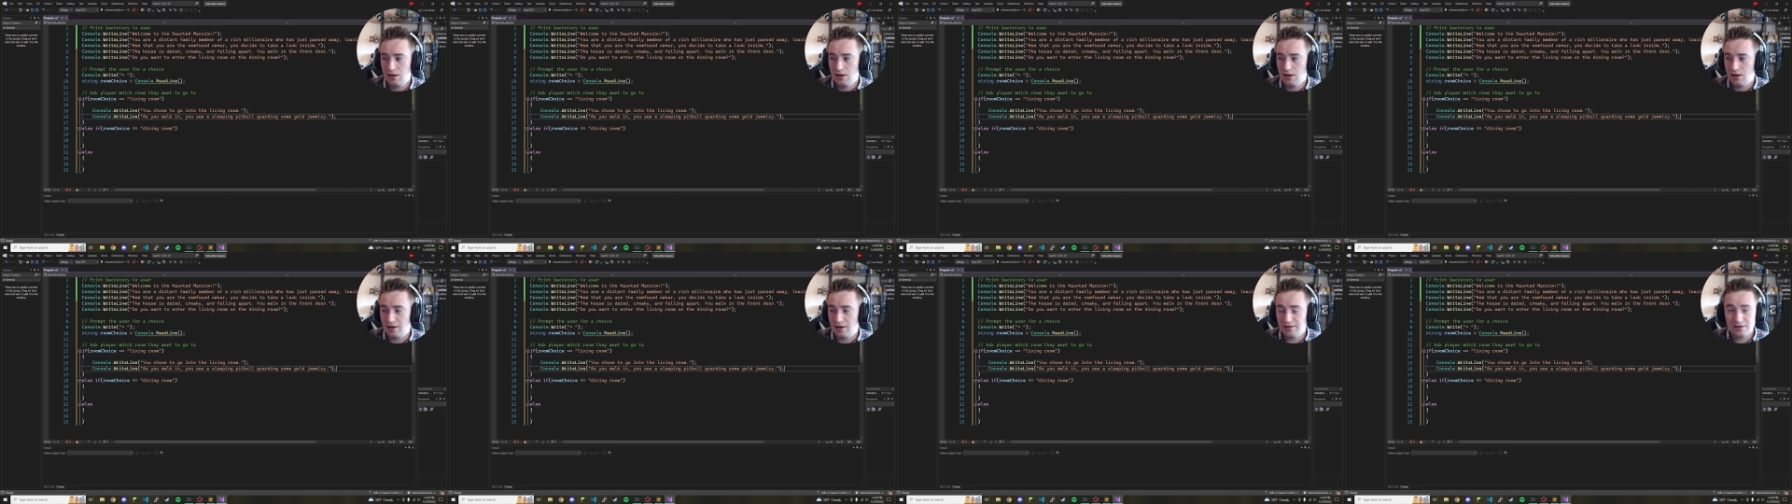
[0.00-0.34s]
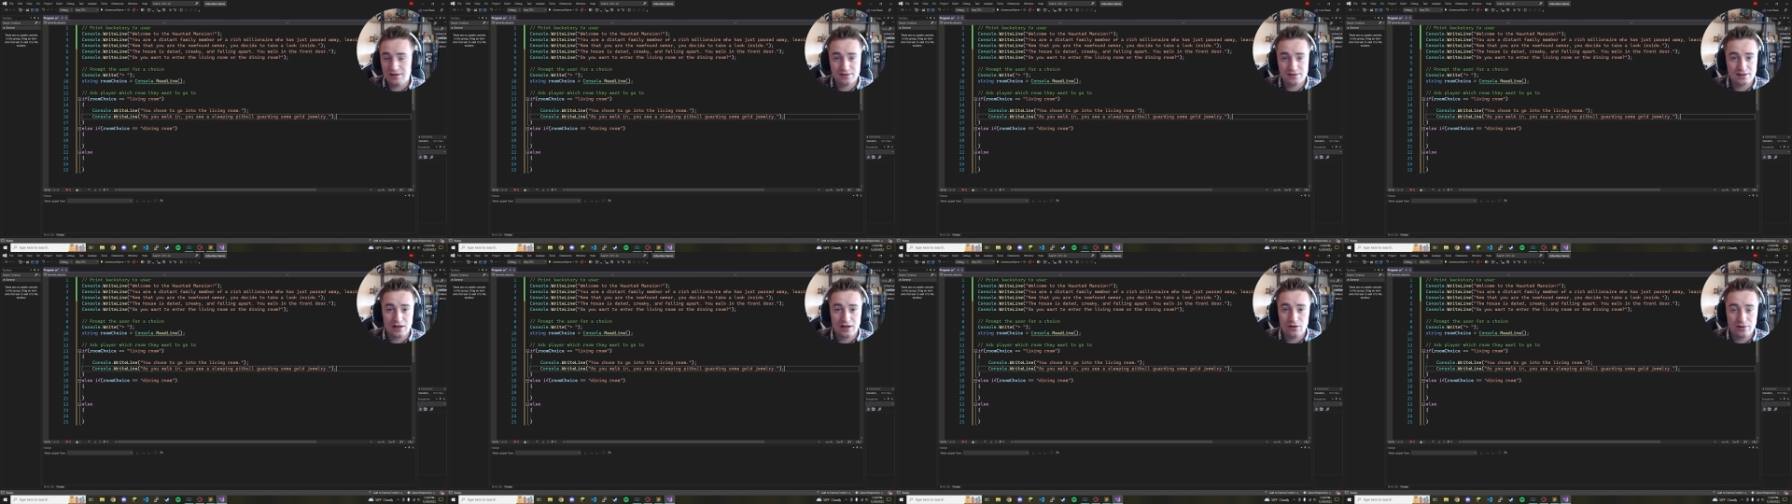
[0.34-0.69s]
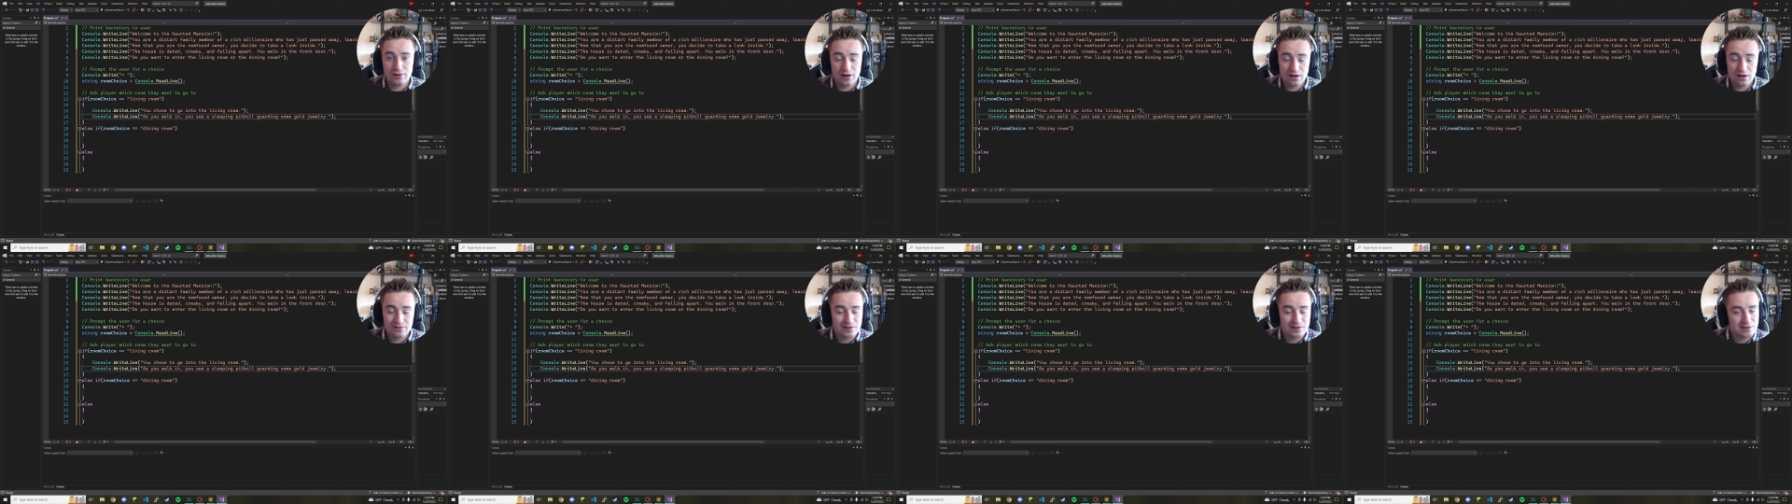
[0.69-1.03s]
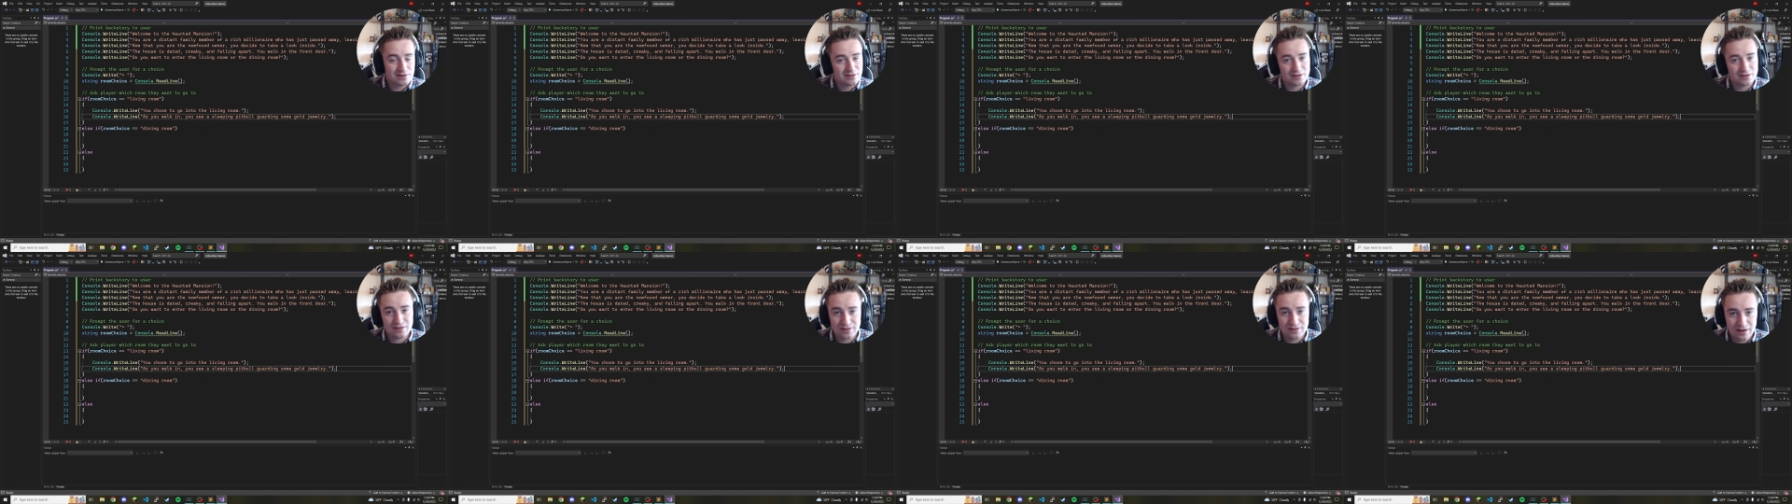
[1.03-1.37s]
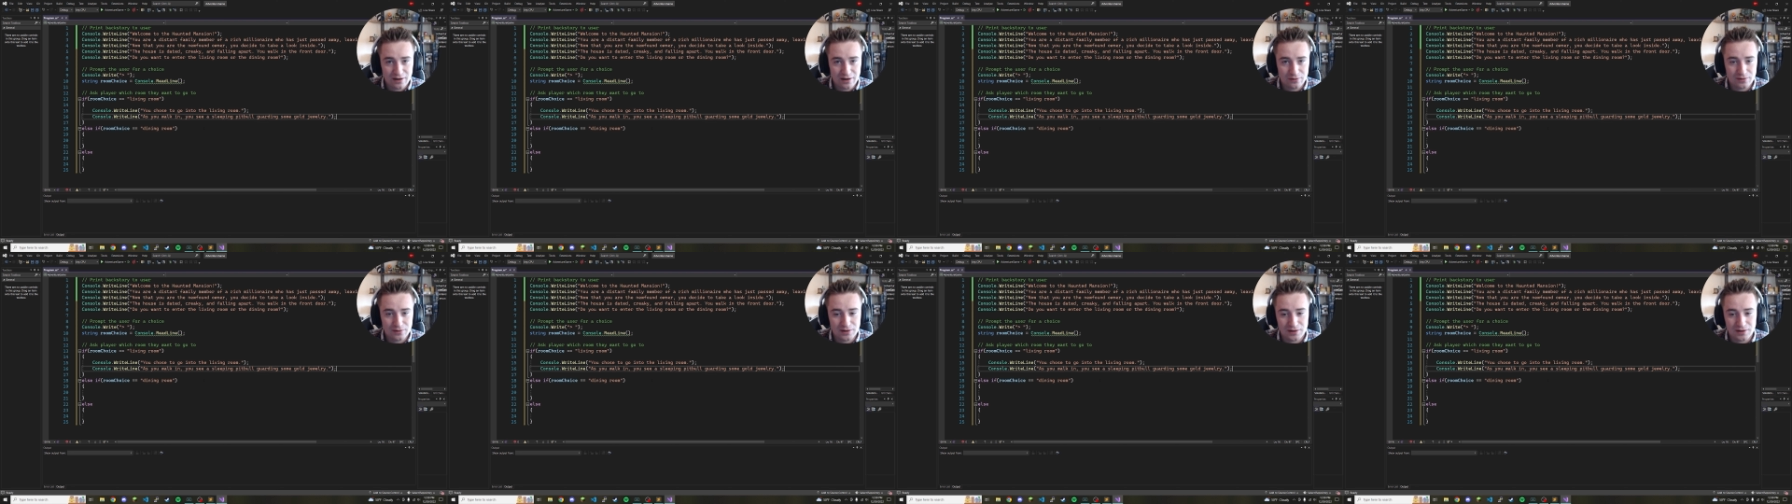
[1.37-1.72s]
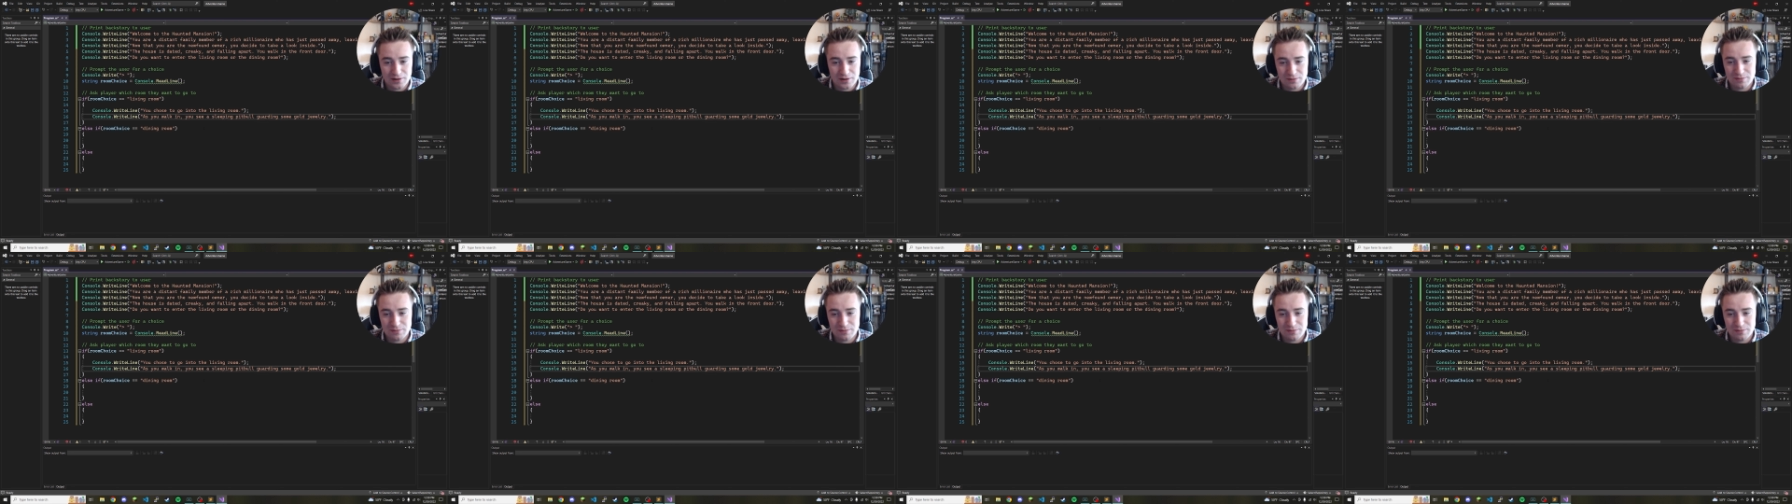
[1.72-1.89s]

at least I would have instant diarrhea.